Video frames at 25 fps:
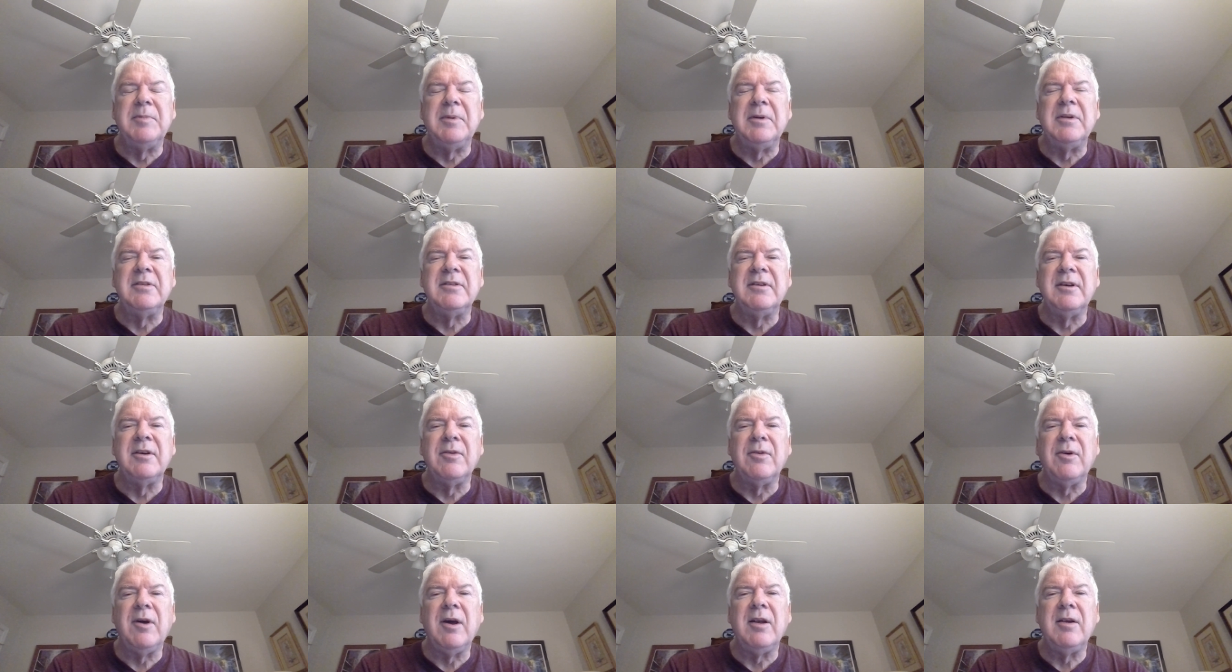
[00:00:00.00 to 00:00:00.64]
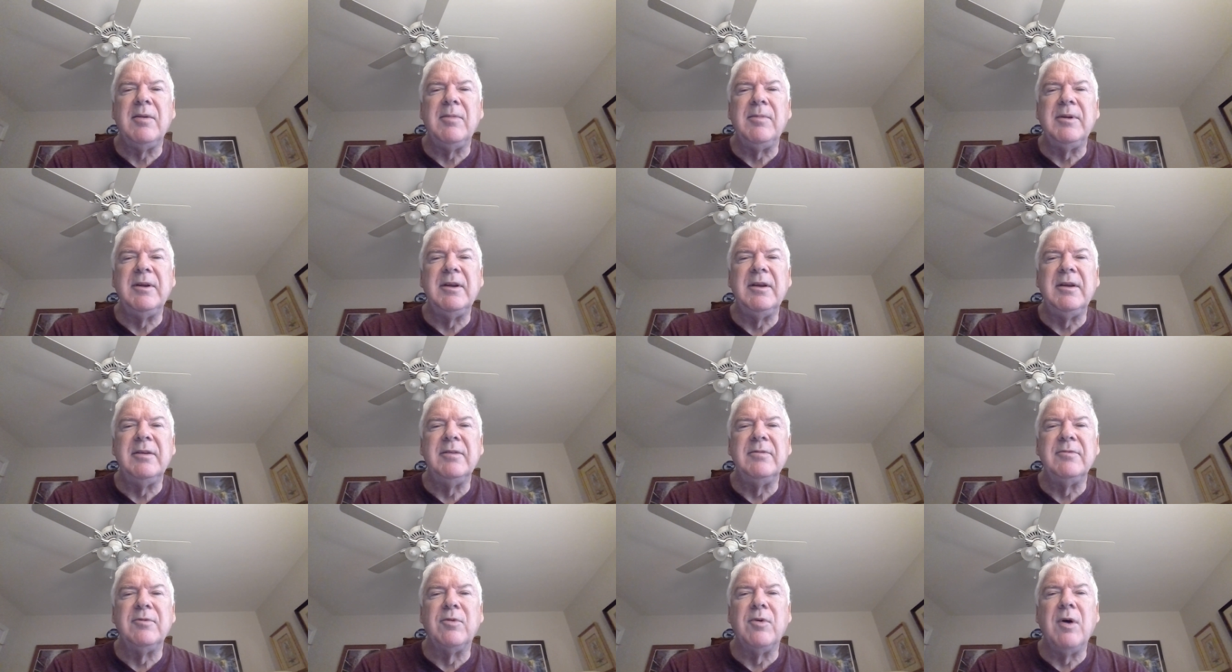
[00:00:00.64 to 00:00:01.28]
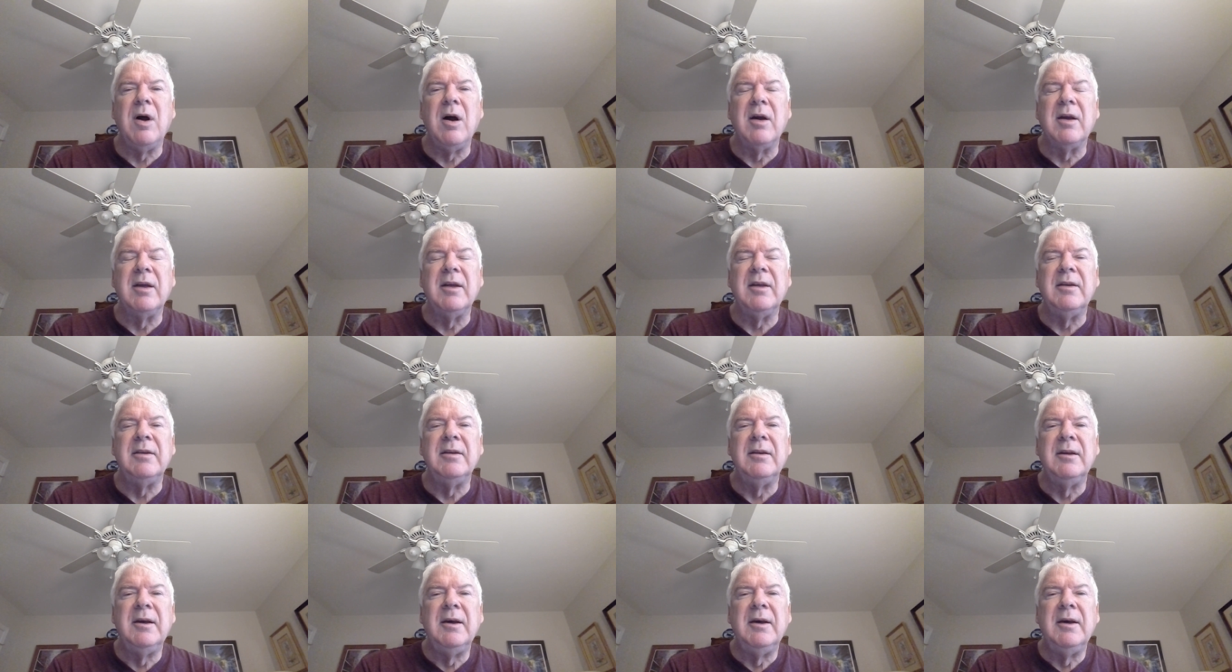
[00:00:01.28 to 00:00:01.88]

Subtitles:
but it's incredibly rugged.